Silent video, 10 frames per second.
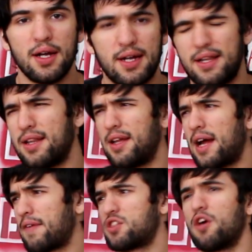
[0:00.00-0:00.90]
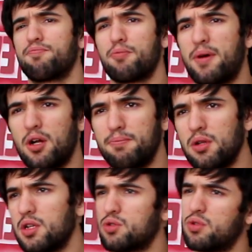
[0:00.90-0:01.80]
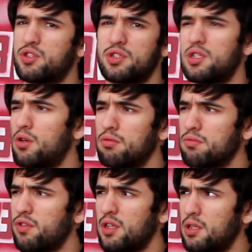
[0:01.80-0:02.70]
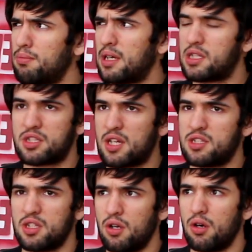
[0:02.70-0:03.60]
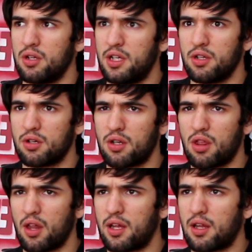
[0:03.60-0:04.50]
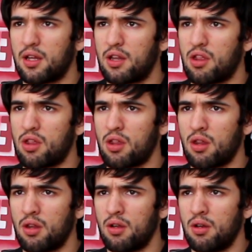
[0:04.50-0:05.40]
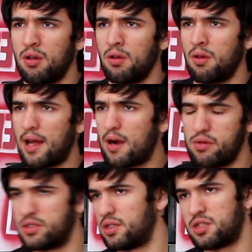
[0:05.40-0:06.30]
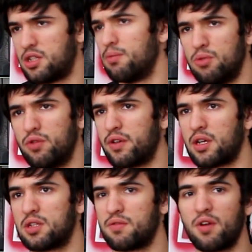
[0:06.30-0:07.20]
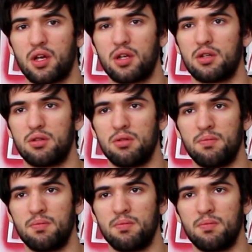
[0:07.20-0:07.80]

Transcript: And then they have self-propelled bullets, which don't really make sense at all either. Because, like, how is it still moving? It's fucking...